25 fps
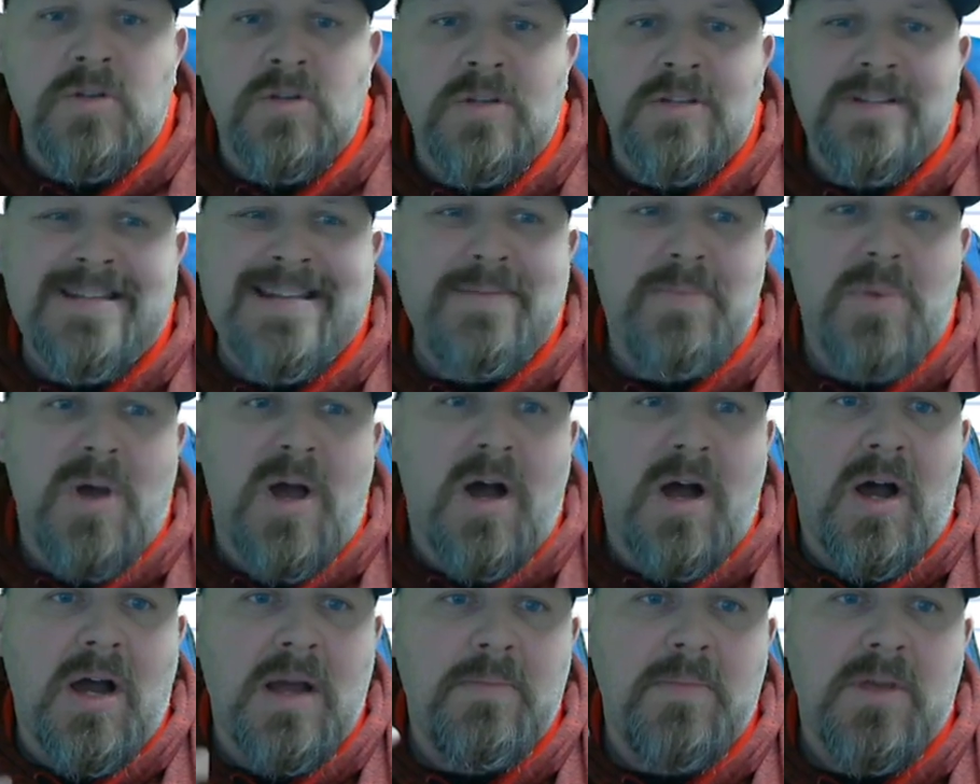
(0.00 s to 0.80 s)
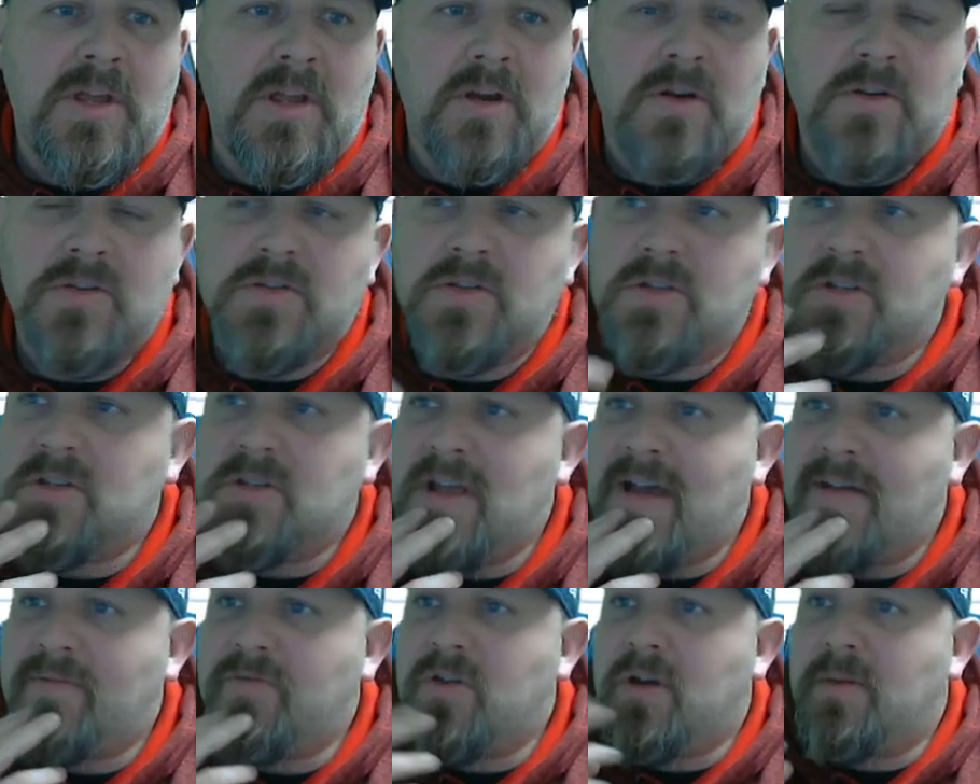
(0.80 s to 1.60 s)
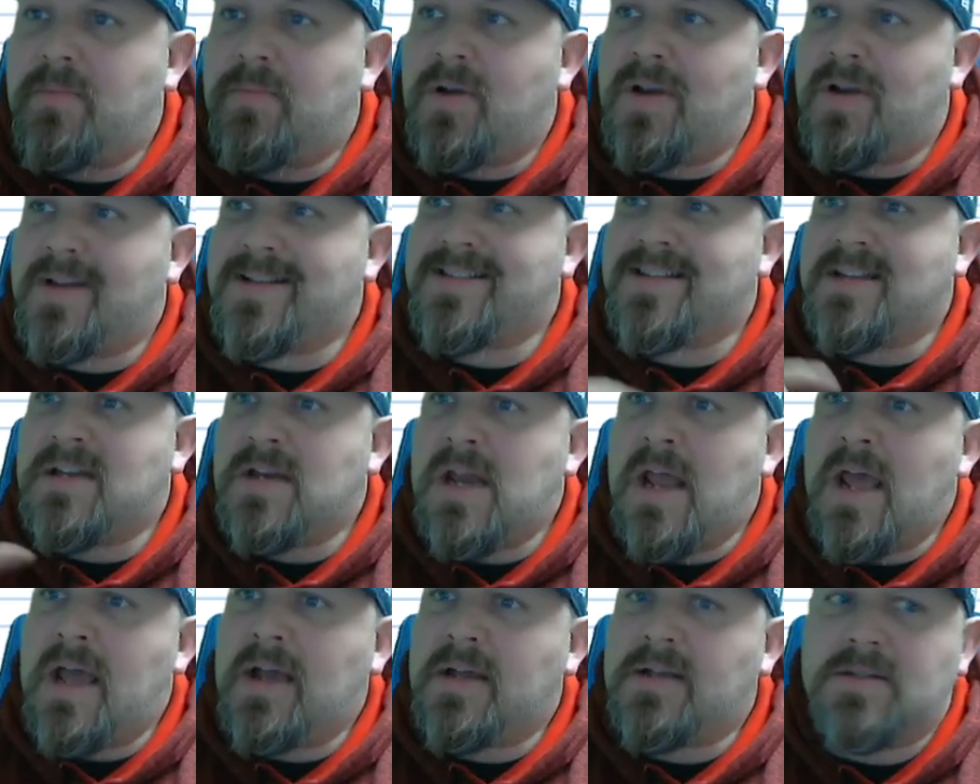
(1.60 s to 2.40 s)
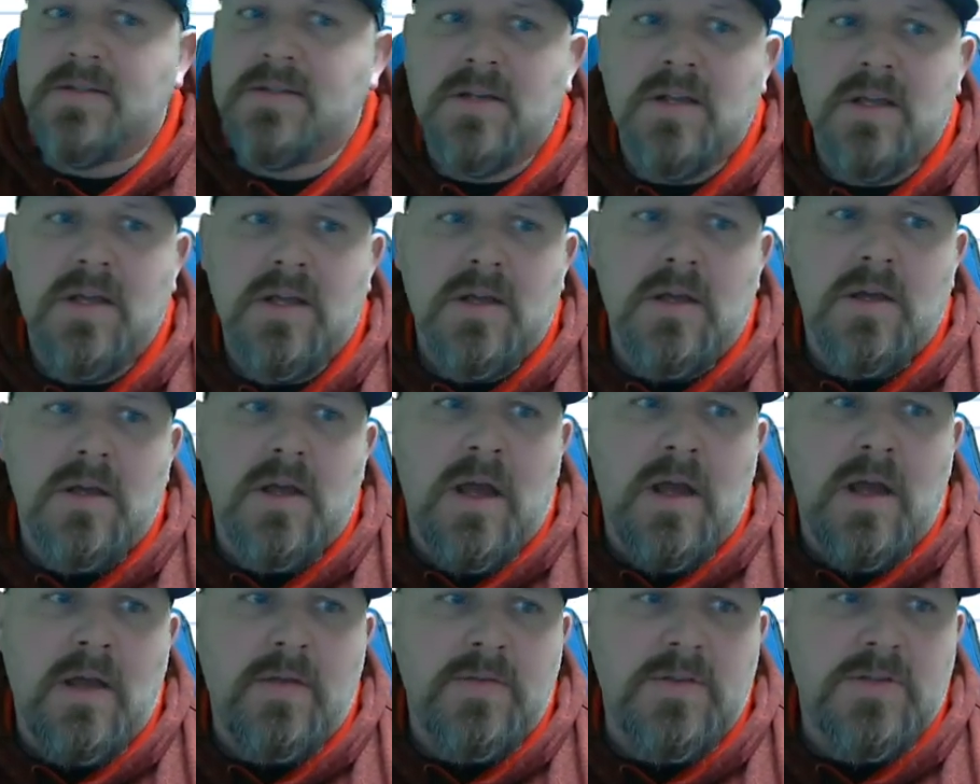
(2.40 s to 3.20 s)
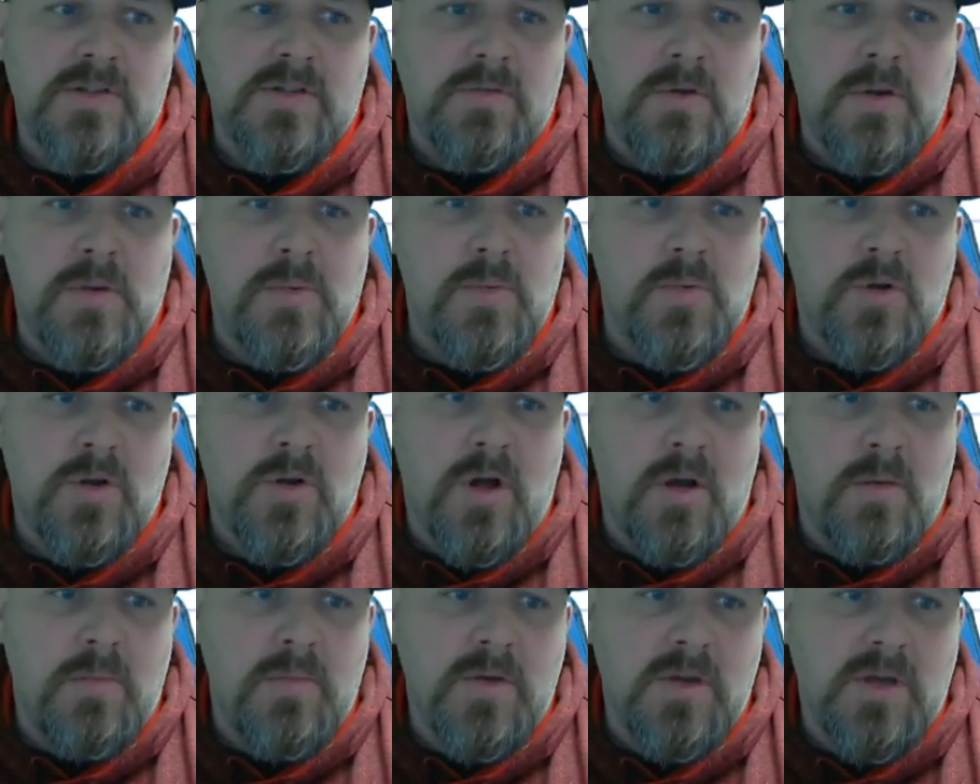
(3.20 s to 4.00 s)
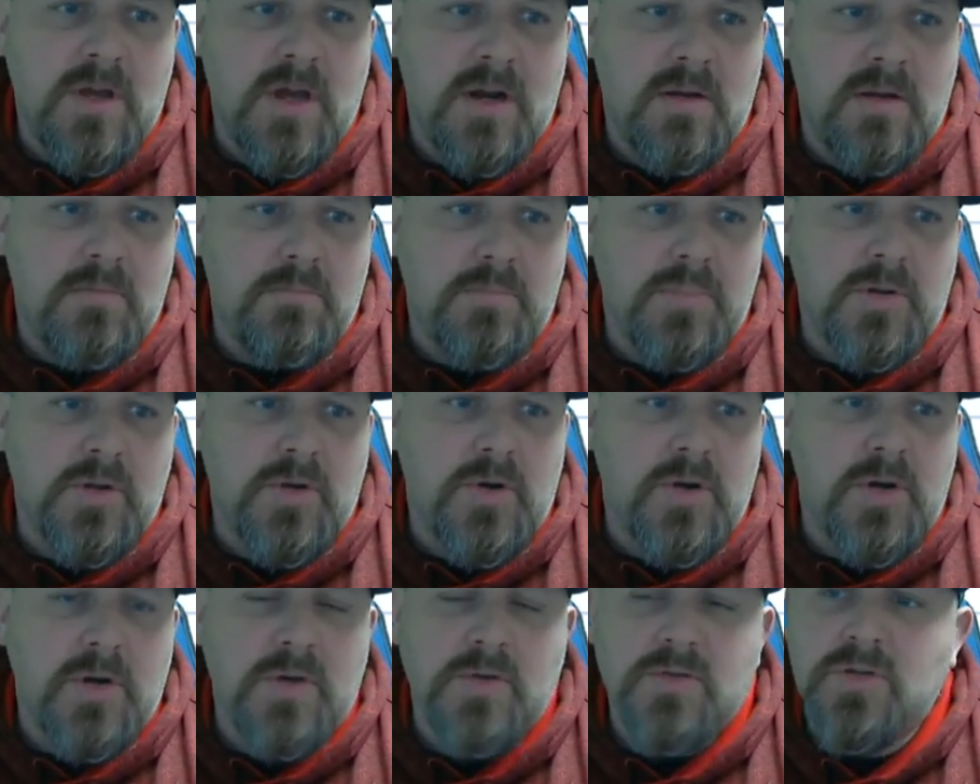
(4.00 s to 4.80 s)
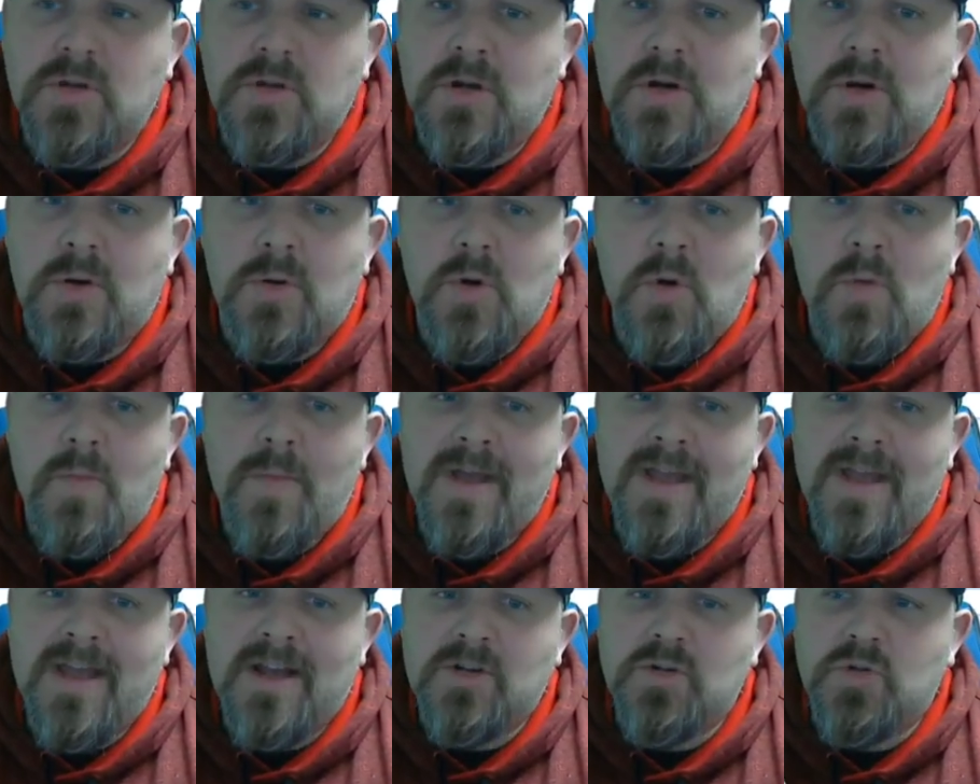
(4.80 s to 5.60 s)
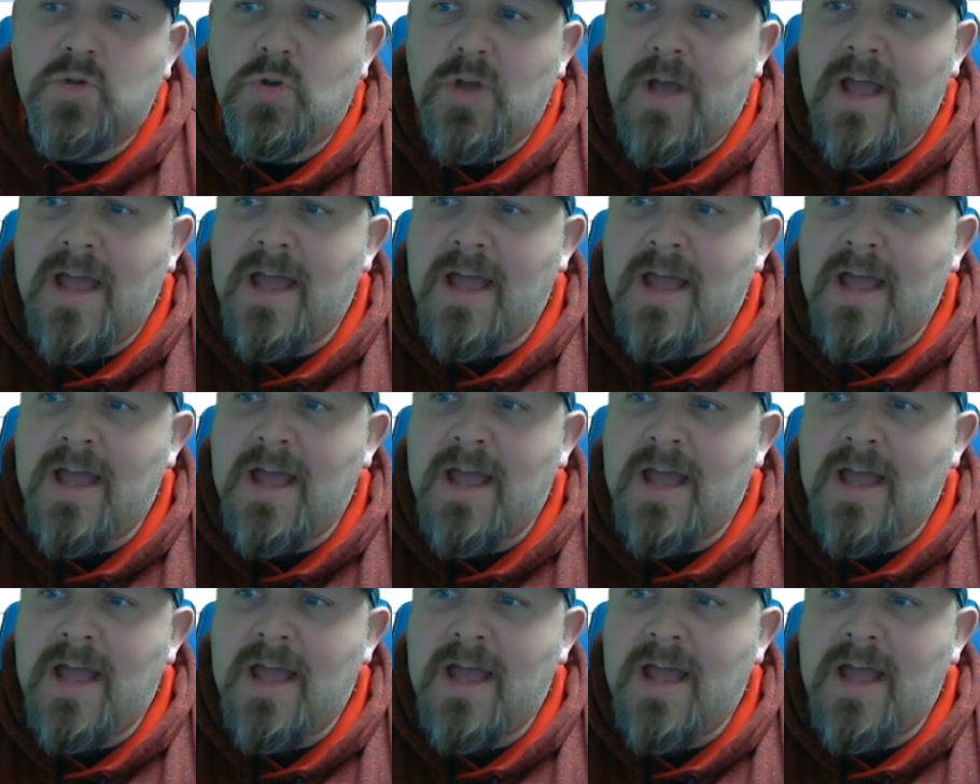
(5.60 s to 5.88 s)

you can see behind me here. So this is after I press next. This screen will all be kind of blurred out, so you don't know my actual